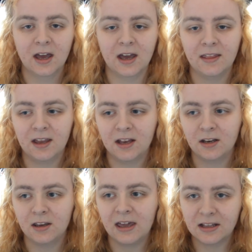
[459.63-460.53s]
and
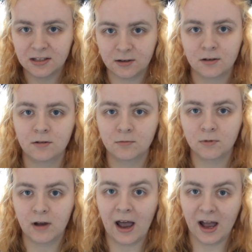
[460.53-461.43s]
then you get to
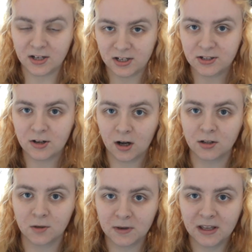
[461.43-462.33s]
actually start
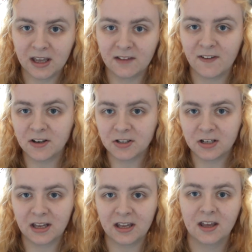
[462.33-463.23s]
doing it
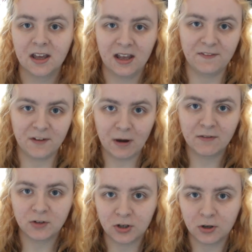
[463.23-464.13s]
eventually if you
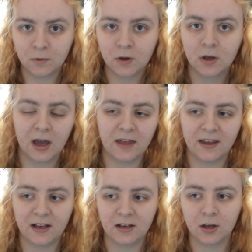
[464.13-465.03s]
ever do and
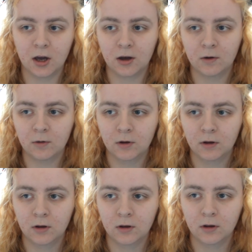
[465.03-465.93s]
then you go
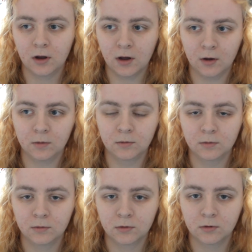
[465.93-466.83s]
oh
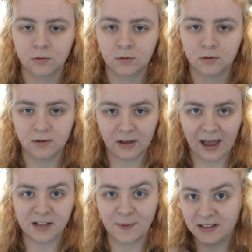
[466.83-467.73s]

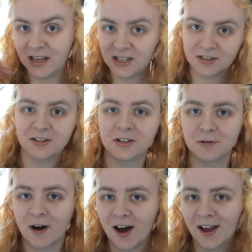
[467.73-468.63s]
expectations are too
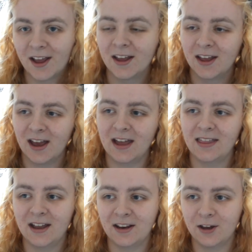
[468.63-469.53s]
high and
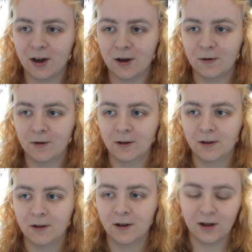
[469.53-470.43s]
then you go
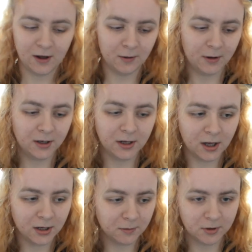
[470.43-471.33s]
oh I don't,
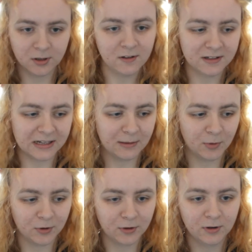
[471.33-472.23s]
I don't want to do this
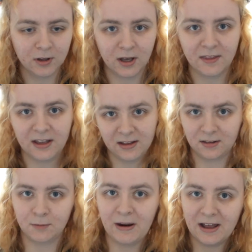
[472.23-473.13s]
anymore and then
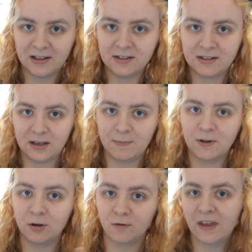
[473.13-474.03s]
the plans that you've been
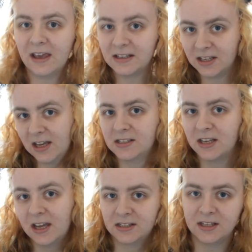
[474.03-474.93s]
doing for years and years and
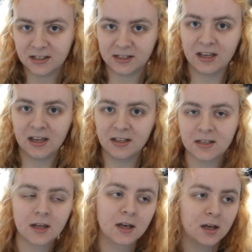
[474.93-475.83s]
years and years and
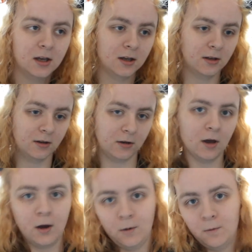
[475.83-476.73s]
years
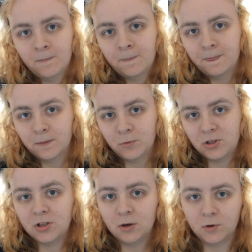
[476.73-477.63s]
go which
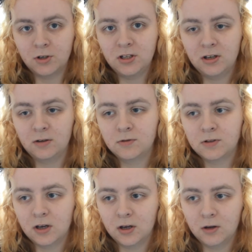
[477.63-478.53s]
you don't want to do
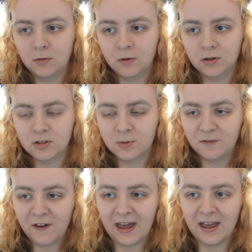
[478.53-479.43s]
so to be
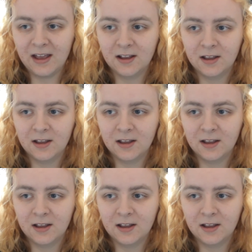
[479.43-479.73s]
fair